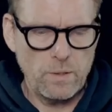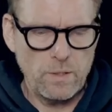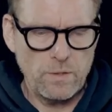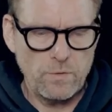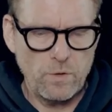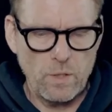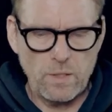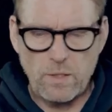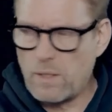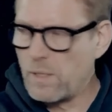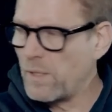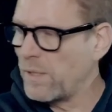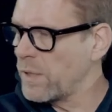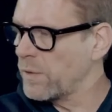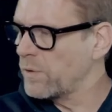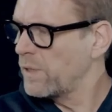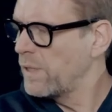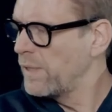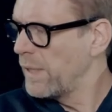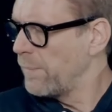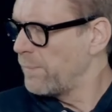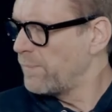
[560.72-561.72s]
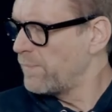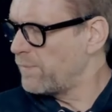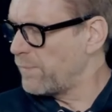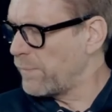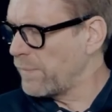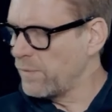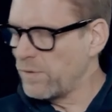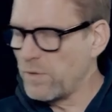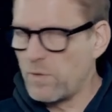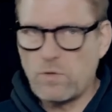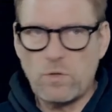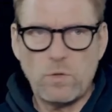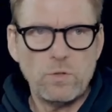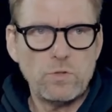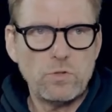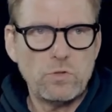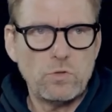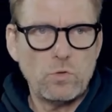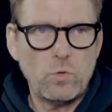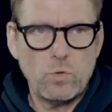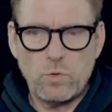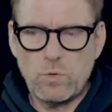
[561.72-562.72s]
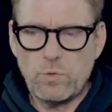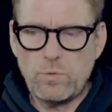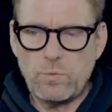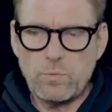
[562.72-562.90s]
As far as I know, IMS filters are installed.